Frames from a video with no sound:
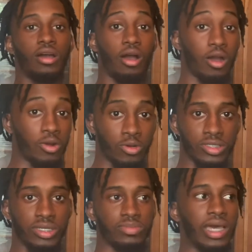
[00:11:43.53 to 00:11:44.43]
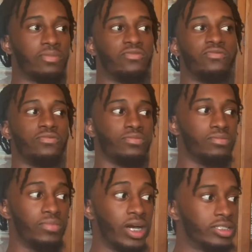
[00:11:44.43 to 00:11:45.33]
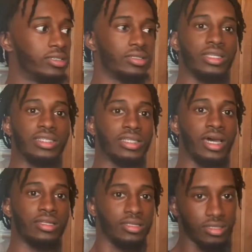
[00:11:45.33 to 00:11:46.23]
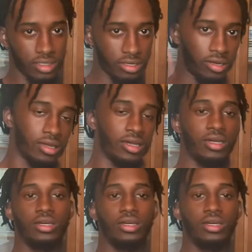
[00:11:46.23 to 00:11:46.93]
are on some type of budget. That's not, you know.